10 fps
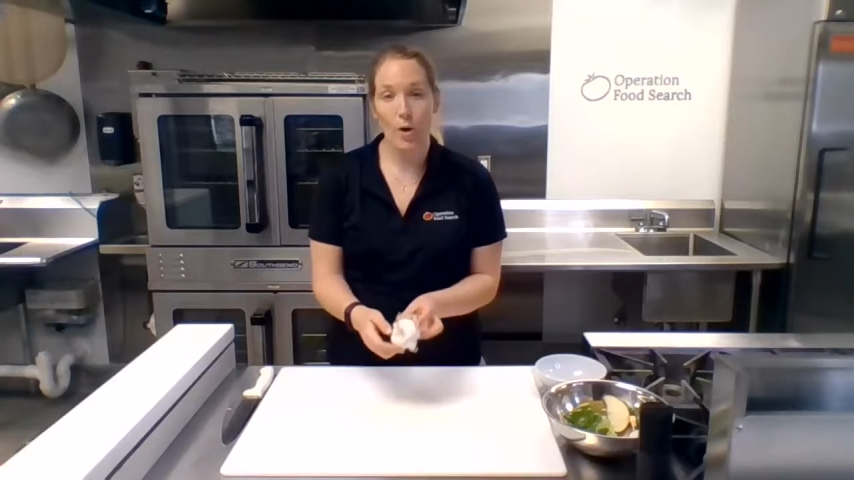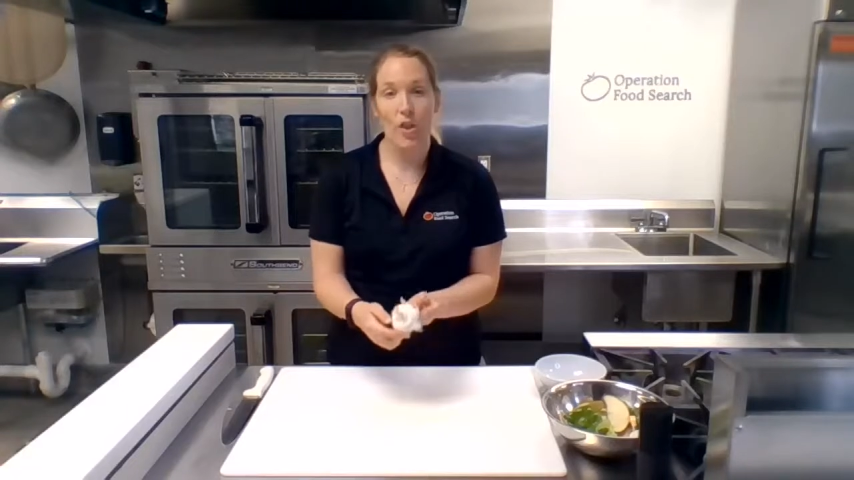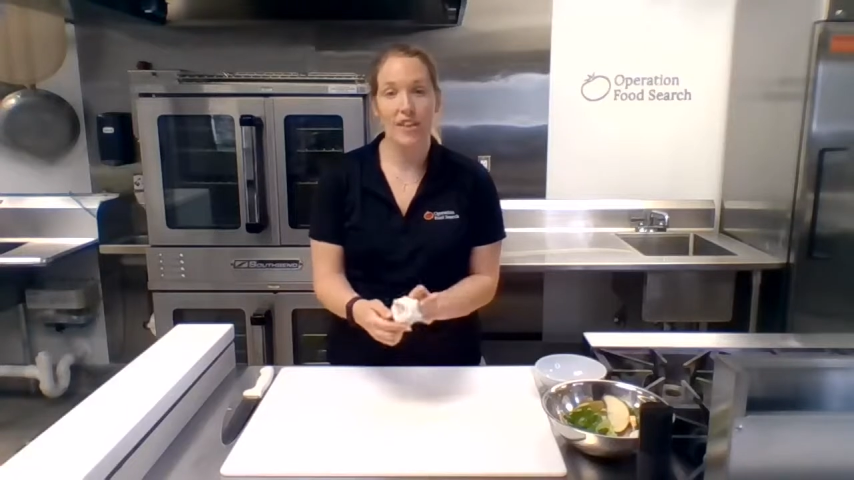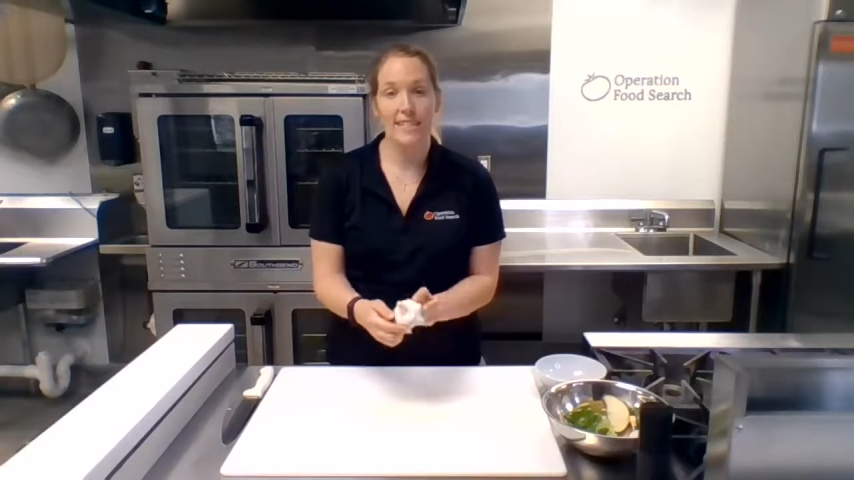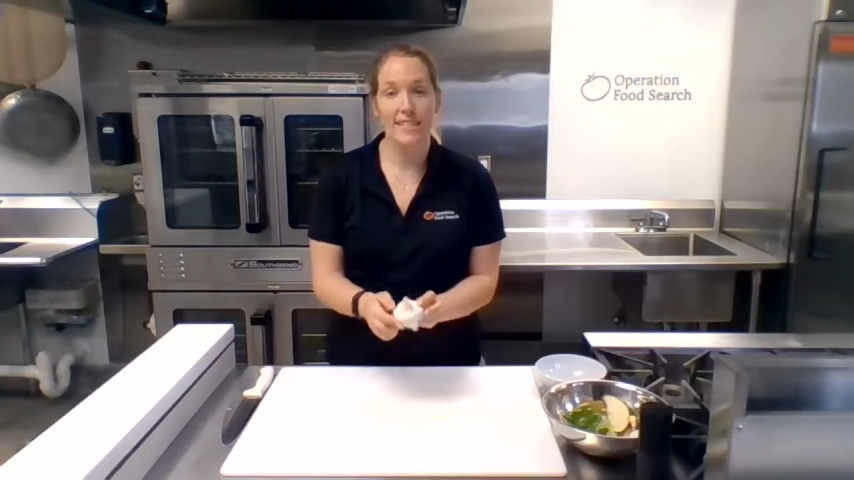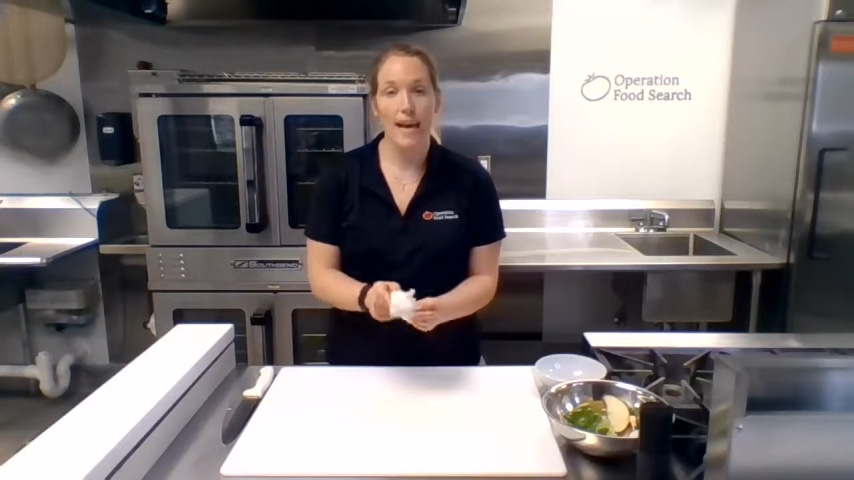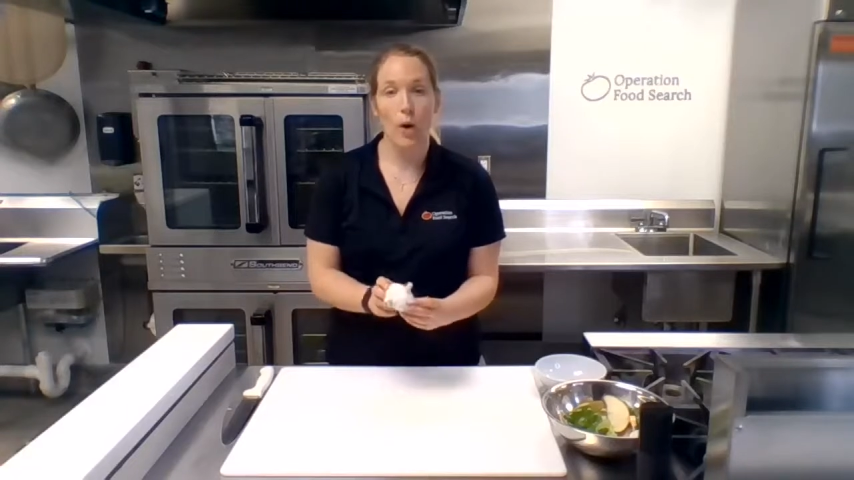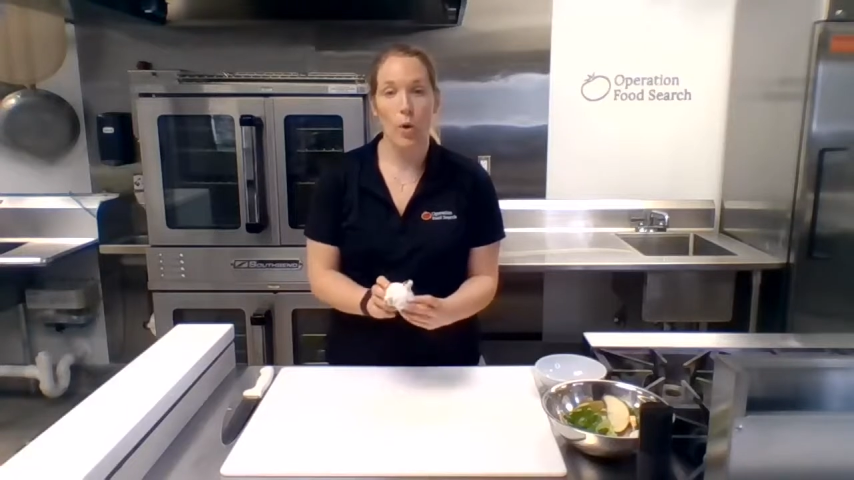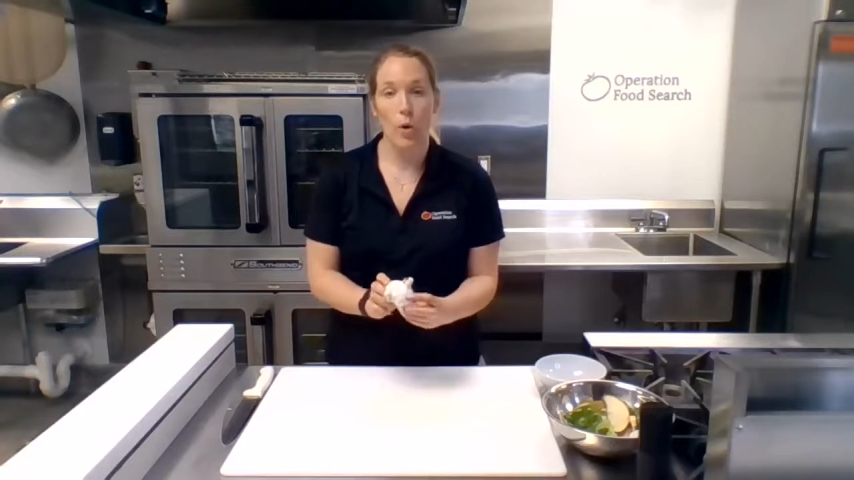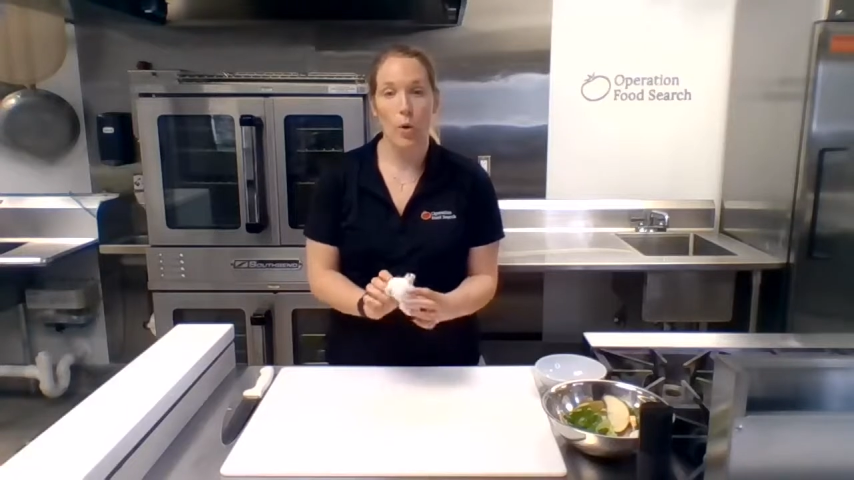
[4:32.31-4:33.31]
this is a
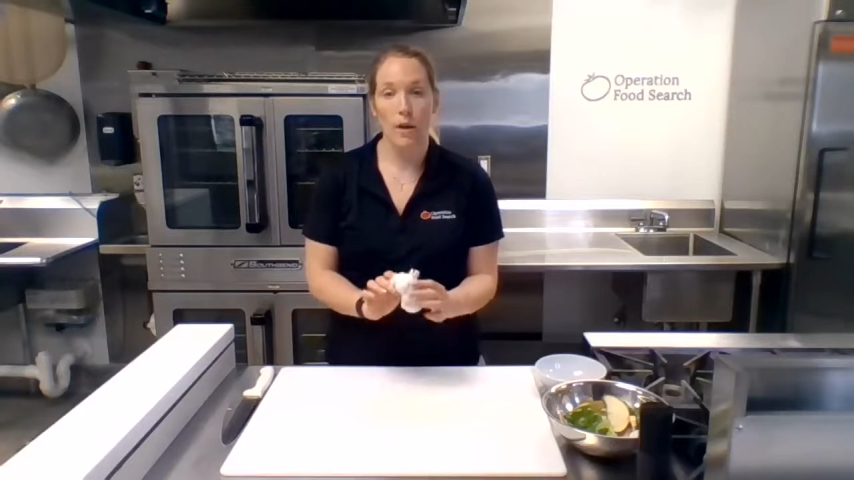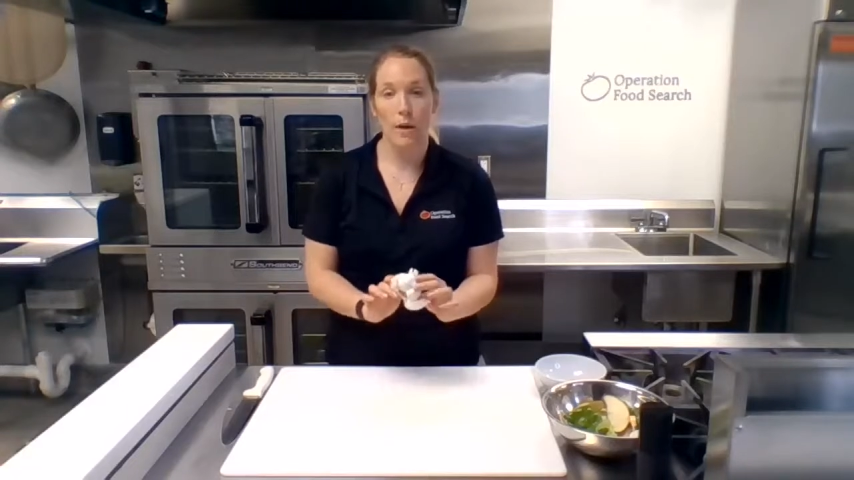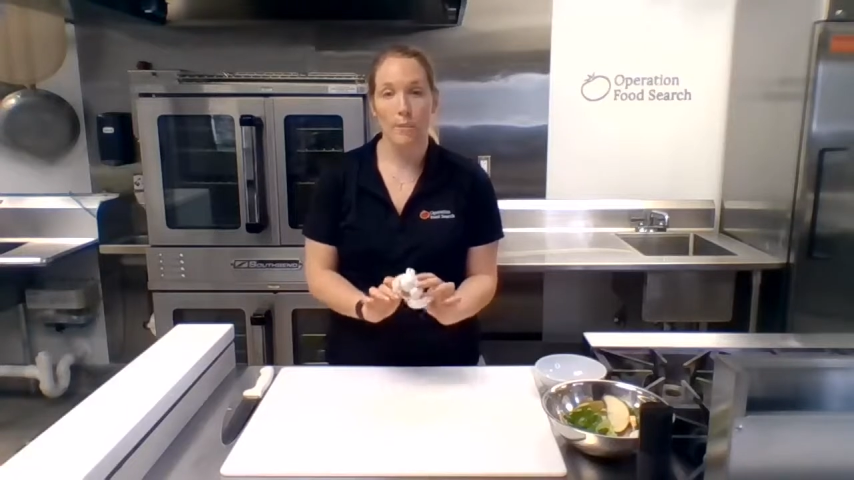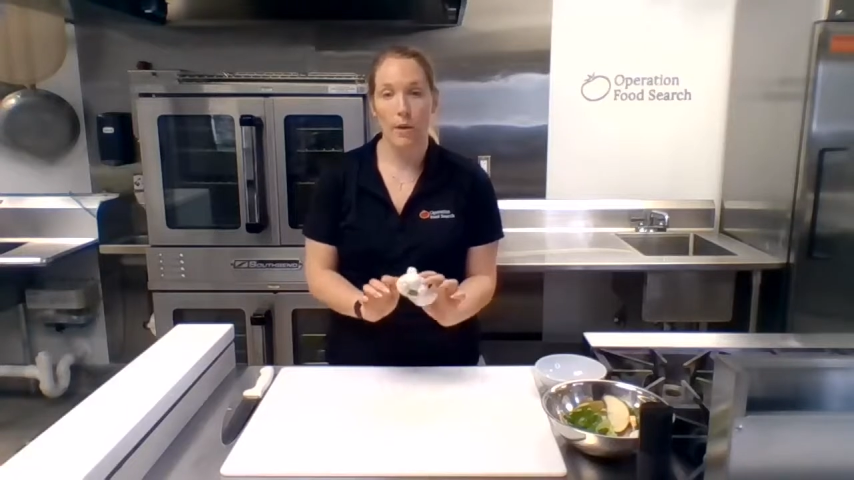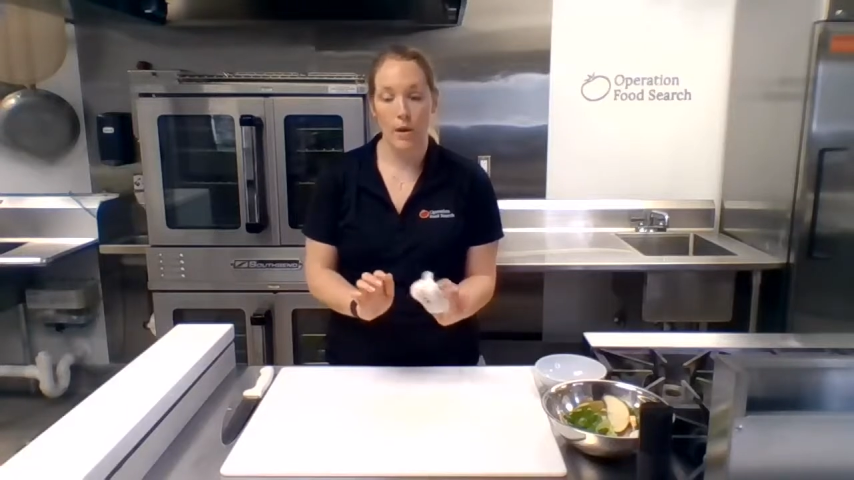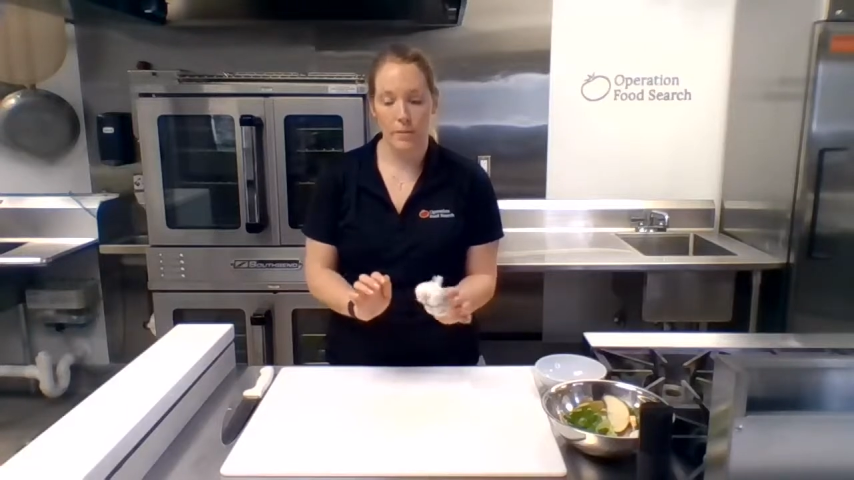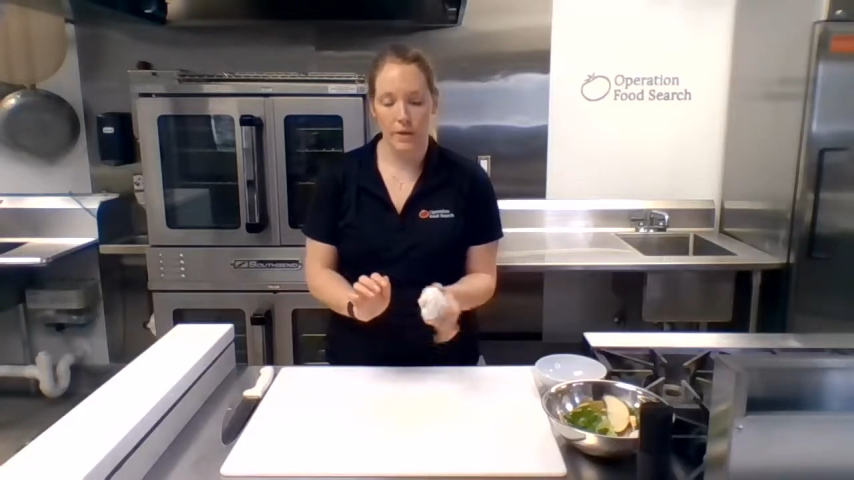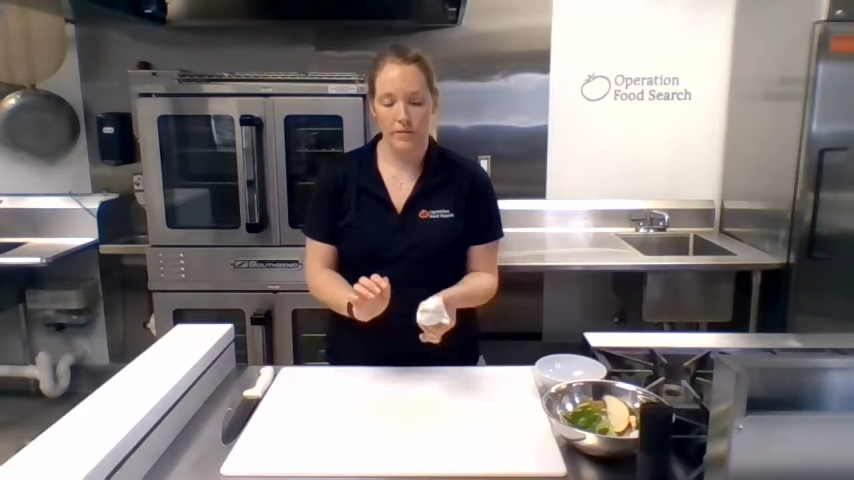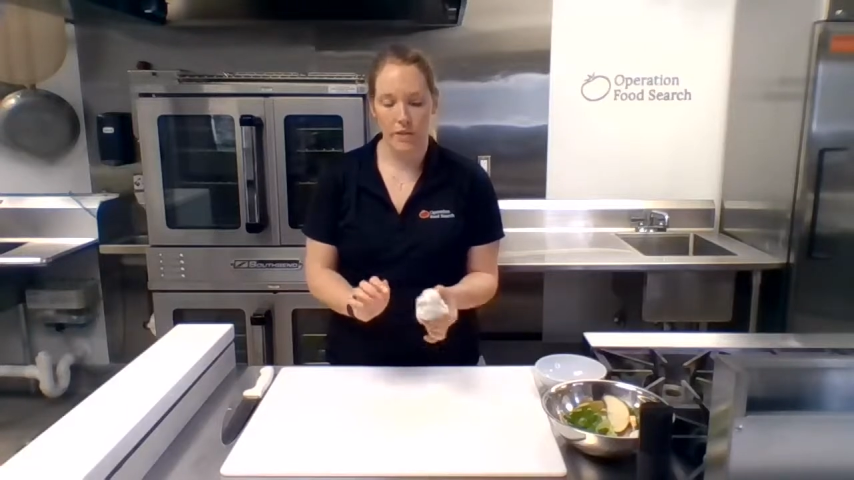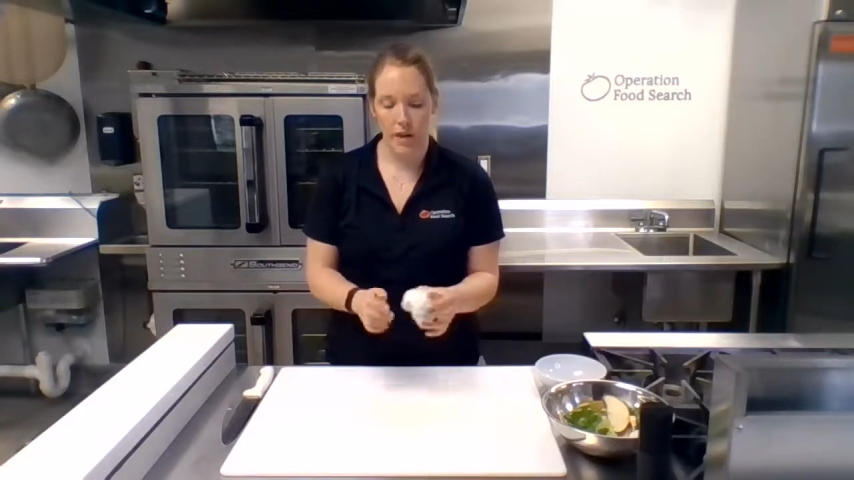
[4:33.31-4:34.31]
whole bulb
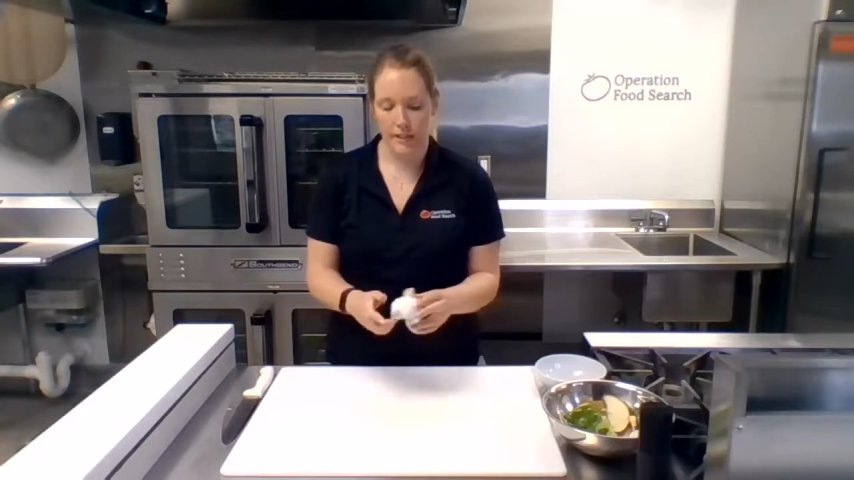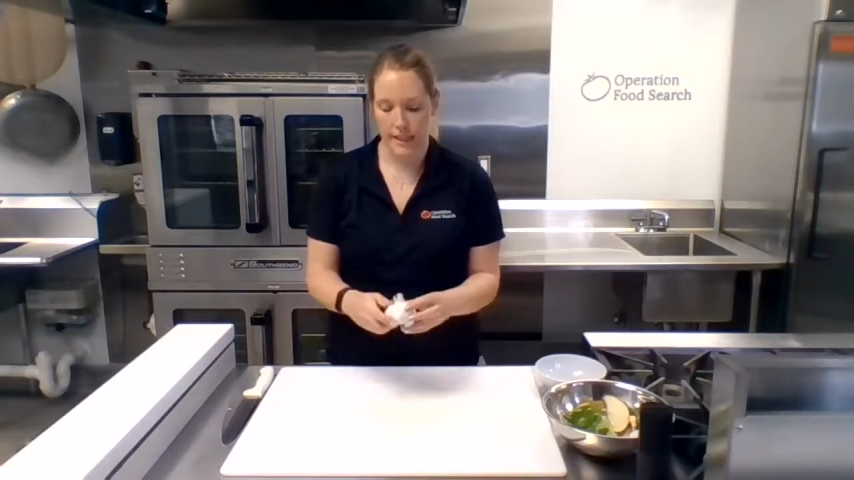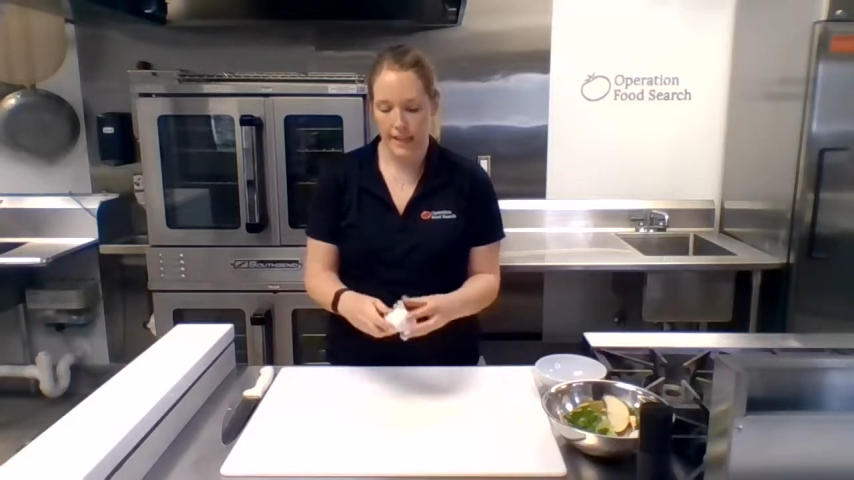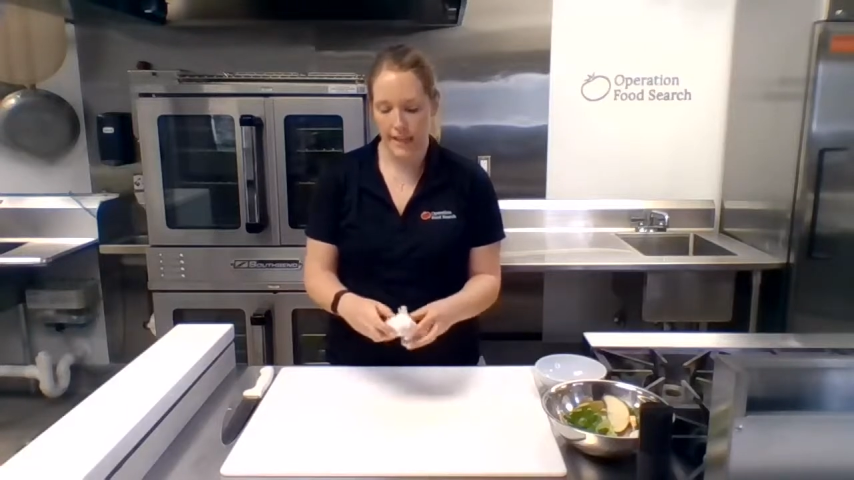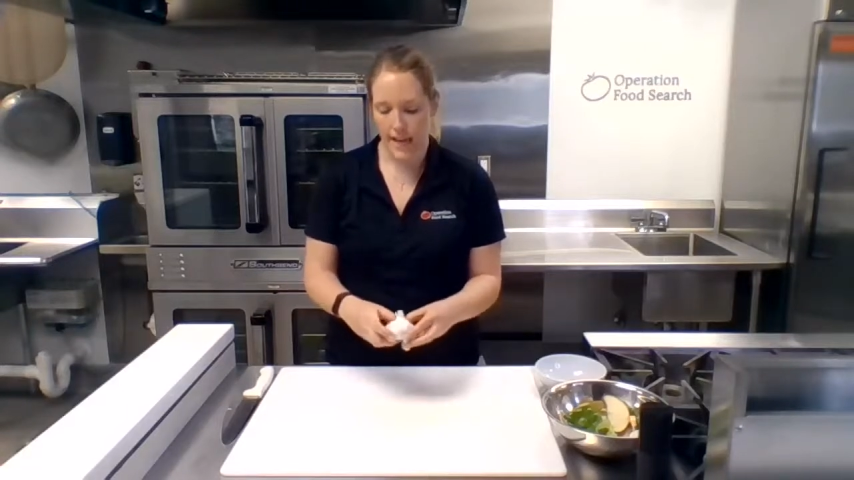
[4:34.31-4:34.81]
of garlic,